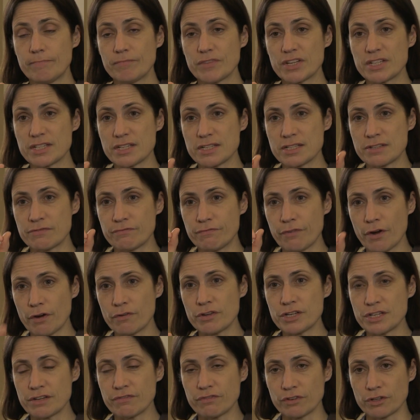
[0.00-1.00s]
is it's
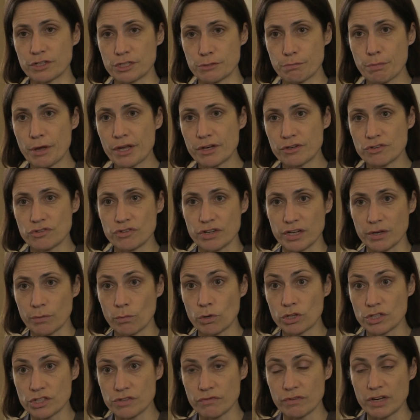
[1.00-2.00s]
very difficult to penetrate
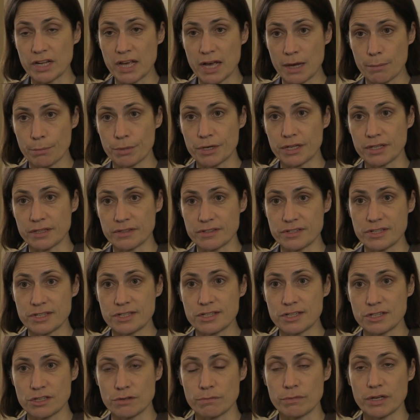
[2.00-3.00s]
what's really happening in the
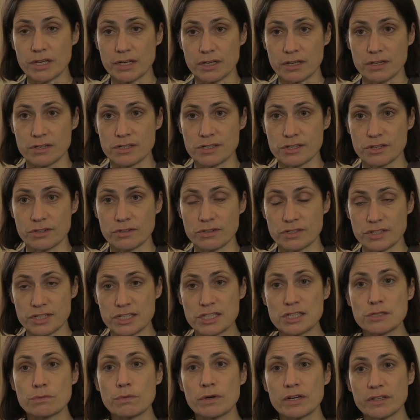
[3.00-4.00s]
decision-making circles.
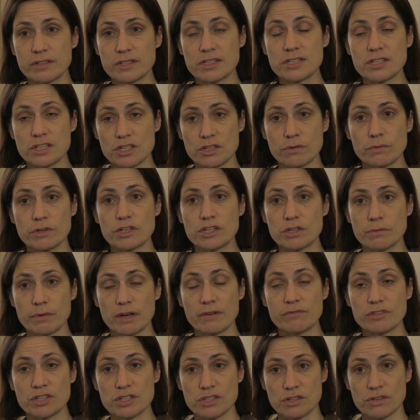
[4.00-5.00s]
This is why the situation we
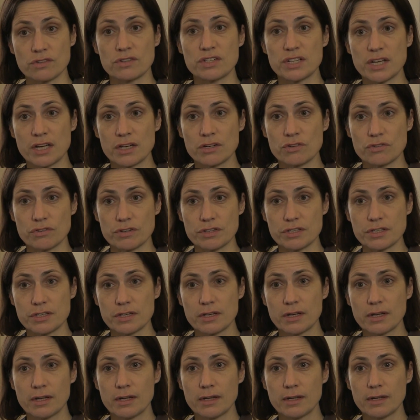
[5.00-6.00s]
have is so dangerous.
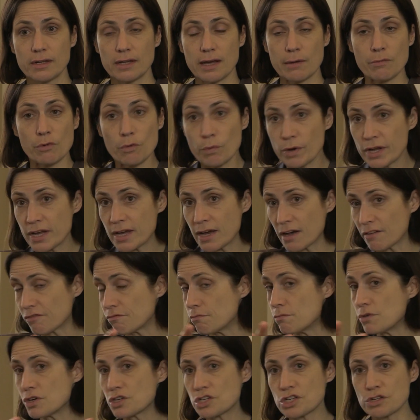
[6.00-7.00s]
And we have
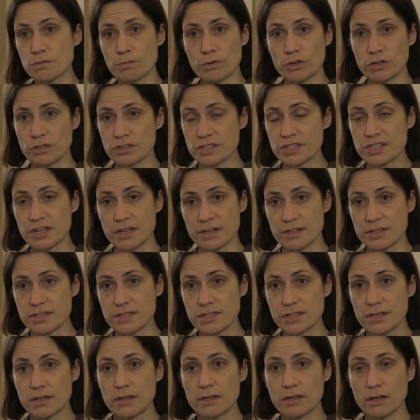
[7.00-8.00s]
much more
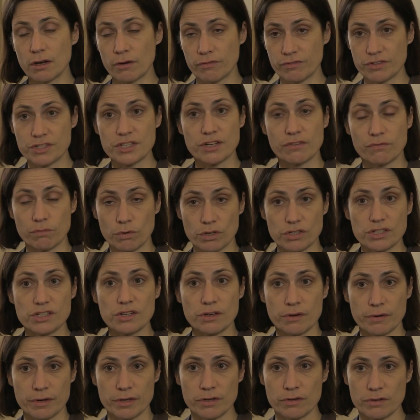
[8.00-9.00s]
sense, obviously, of what's
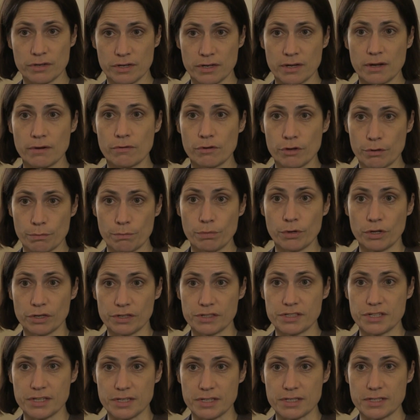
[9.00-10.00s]
going on in our own
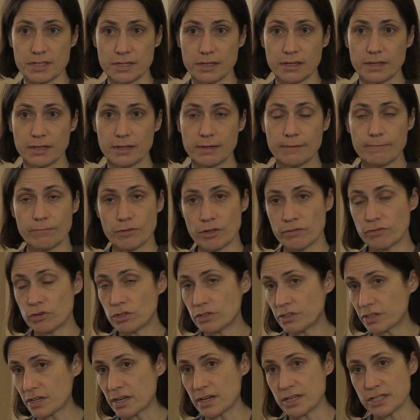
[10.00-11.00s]
polities, of all
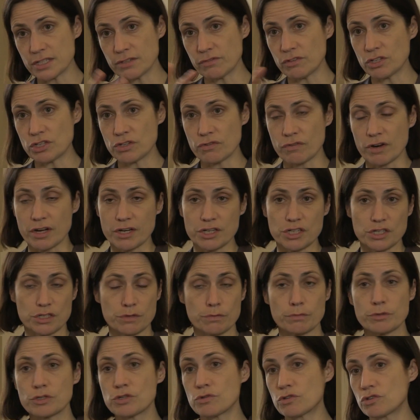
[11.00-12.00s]
the kinds of interactions,
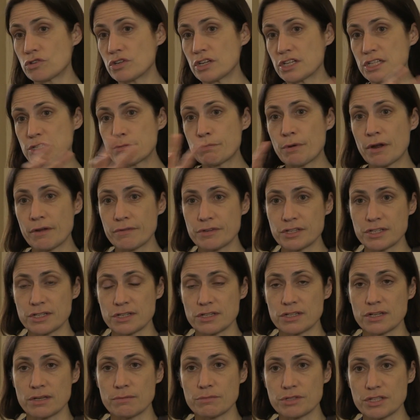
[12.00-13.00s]
much more transparent in
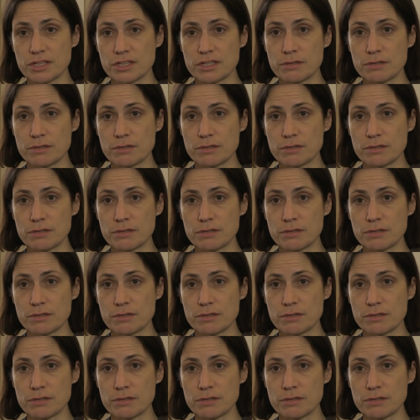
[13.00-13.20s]
terms of the